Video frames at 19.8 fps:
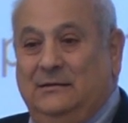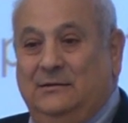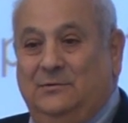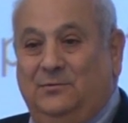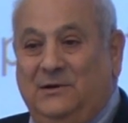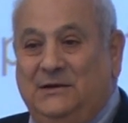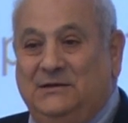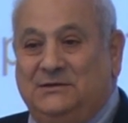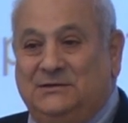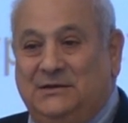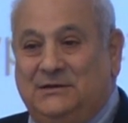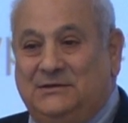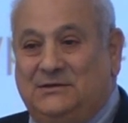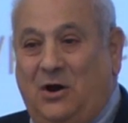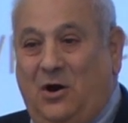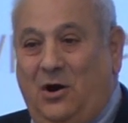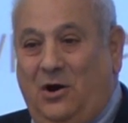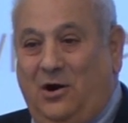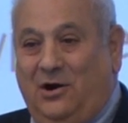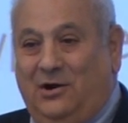The reason
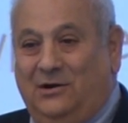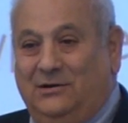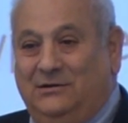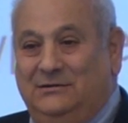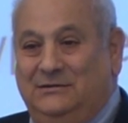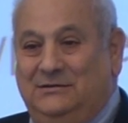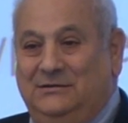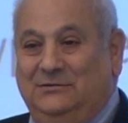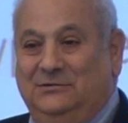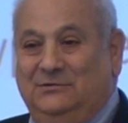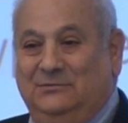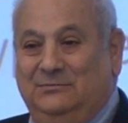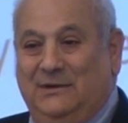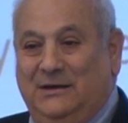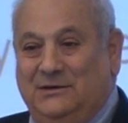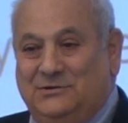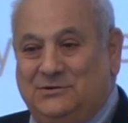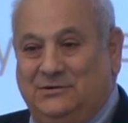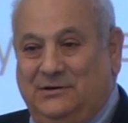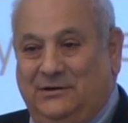it's hard to
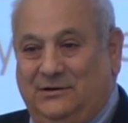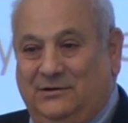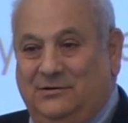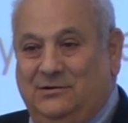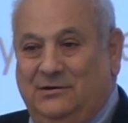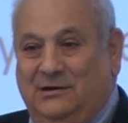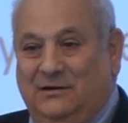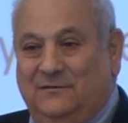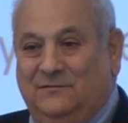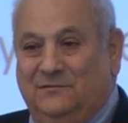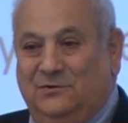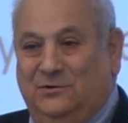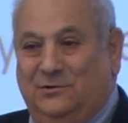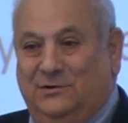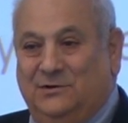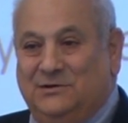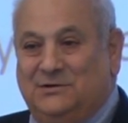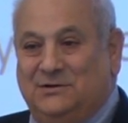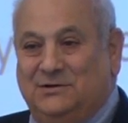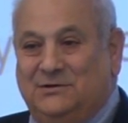measure aircraft
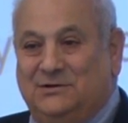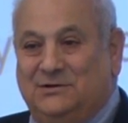noise in